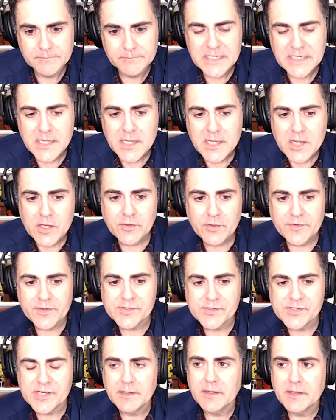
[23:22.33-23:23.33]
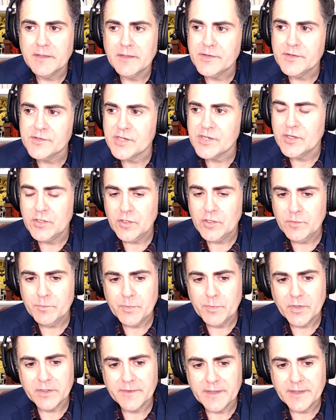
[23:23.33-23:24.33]
There's a new
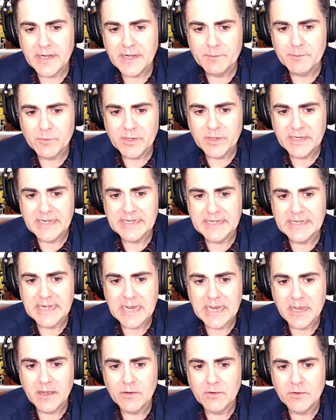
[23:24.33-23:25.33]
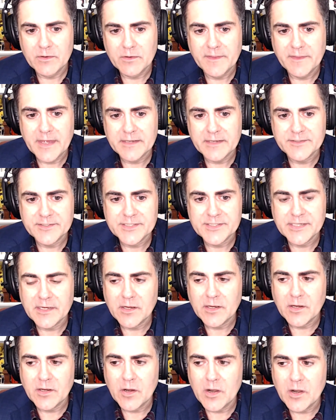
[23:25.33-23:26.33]
book that I'm reading now that
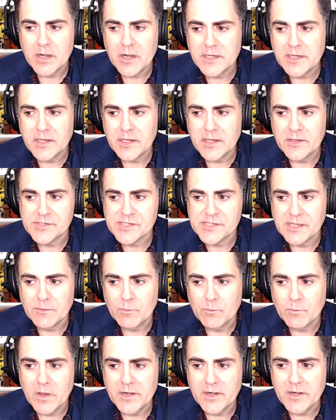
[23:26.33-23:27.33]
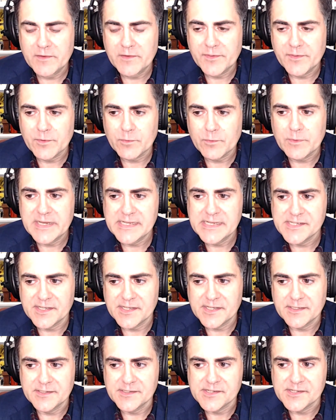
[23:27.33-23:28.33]
argues that one of the
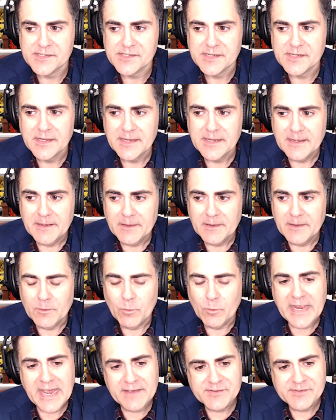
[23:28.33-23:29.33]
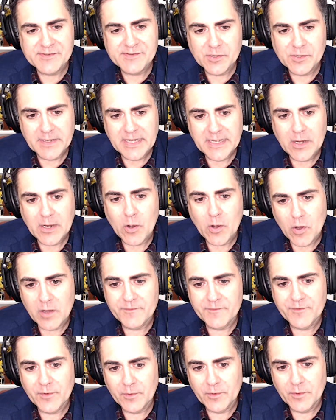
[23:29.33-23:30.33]
reasons we have so many
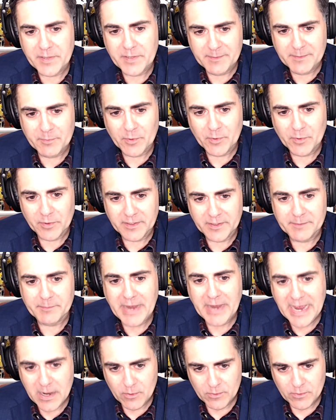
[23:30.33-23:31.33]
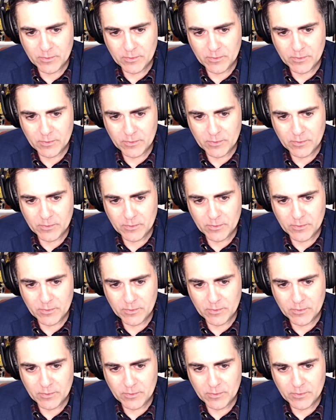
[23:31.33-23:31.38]
awful people in power